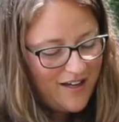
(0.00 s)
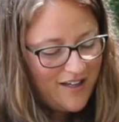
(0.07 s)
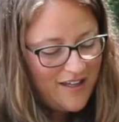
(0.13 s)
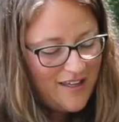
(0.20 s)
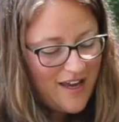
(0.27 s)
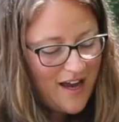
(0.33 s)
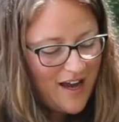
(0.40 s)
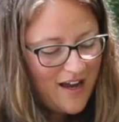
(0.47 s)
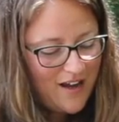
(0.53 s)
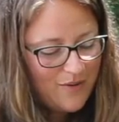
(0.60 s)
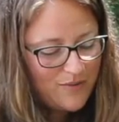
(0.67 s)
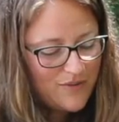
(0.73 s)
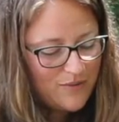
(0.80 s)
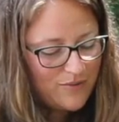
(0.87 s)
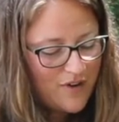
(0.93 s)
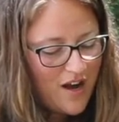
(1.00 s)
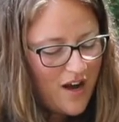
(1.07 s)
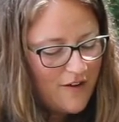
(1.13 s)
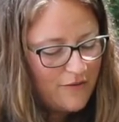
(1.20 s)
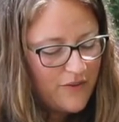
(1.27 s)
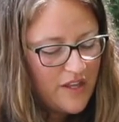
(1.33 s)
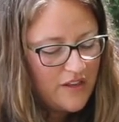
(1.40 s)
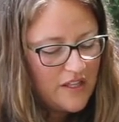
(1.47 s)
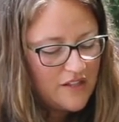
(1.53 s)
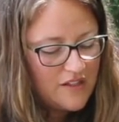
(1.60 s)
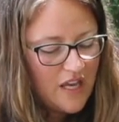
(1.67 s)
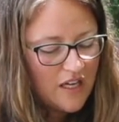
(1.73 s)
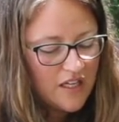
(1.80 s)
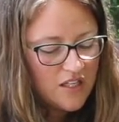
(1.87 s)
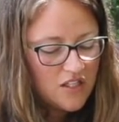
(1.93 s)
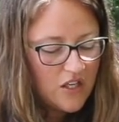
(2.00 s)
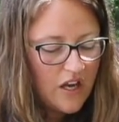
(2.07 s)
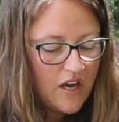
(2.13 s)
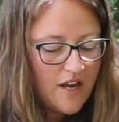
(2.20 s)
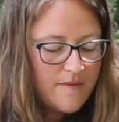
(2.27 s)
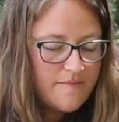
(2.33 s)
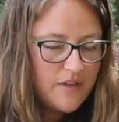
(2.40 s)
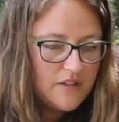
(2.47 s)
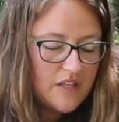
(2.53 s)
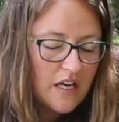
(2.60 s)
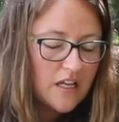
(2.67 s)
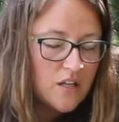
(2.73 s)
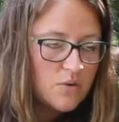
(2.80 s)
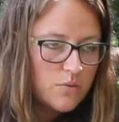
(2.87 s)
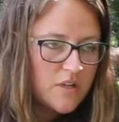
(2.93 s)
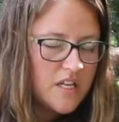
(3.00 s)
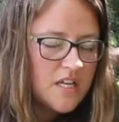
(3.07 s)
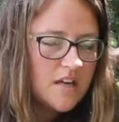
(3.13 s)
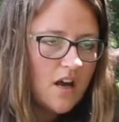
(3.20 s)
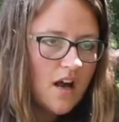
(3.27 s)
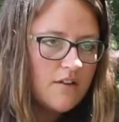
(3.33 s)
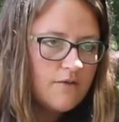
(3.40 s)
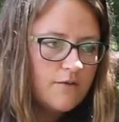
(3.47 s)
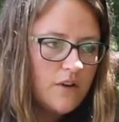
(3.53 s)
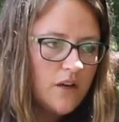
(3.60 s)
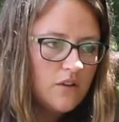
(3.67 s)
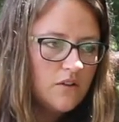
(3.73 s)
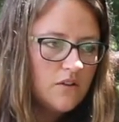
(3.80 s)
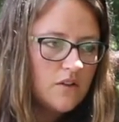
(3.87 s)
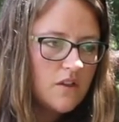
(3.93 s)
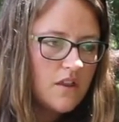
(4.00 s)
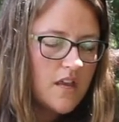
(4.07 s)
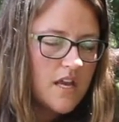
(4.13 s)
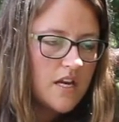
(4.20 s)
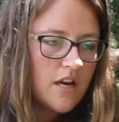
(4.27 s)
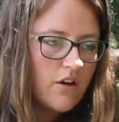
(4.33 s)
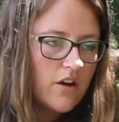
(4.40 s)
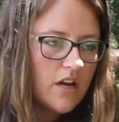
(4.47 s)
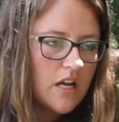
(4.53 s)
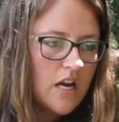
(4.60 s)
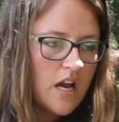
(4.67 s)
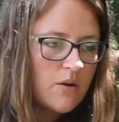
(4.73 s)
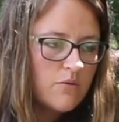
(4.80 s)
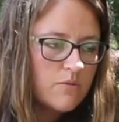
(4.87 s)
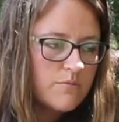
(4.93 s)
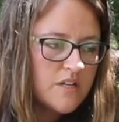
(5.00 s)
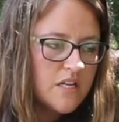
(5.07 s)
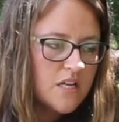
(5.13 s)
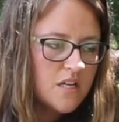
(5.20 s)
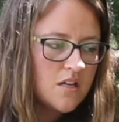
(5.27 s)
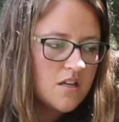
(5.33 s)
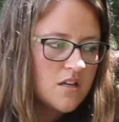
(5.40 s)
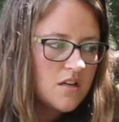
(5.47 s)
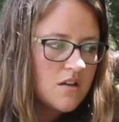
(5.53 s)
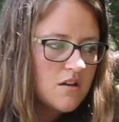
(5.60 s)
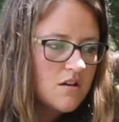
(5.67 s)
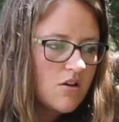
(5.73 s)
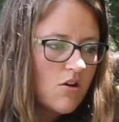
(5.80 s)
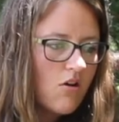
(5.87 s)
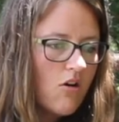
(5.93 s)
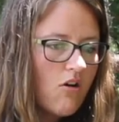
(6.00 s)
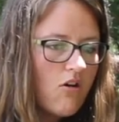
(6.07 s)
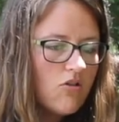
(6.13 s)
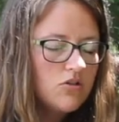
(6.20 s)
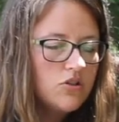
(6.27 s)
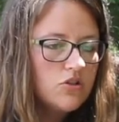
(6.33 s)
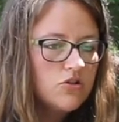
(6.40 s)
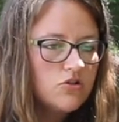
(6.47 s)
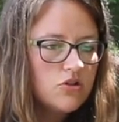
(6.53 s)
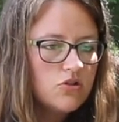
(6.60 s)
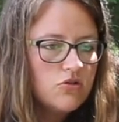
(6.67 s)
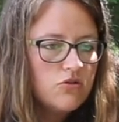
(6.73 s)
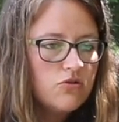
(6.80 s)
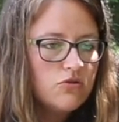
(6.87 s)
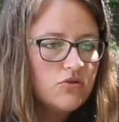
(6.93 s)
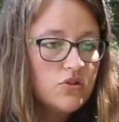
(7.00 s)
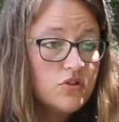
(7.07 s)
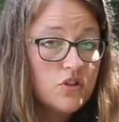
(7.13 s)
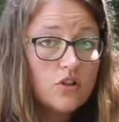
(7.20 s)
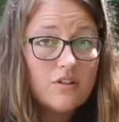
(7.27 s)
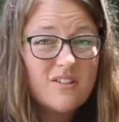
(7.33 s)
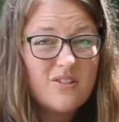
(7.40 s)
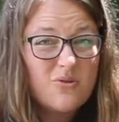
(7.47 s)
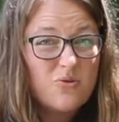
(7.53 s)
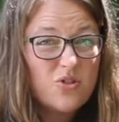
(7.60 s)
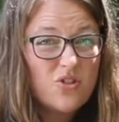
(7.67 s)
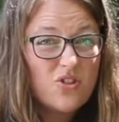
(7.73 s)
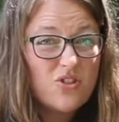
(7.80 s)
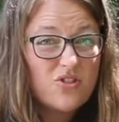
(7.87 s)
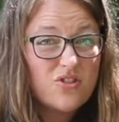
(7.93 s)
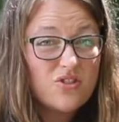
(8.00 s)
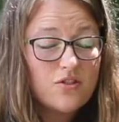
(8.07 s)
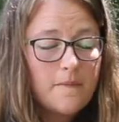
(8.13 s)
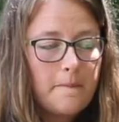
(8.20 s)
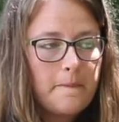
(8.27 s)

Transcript: Yeah, it was rough. Then the second week, I felt that Eric and I were being called to start a new church.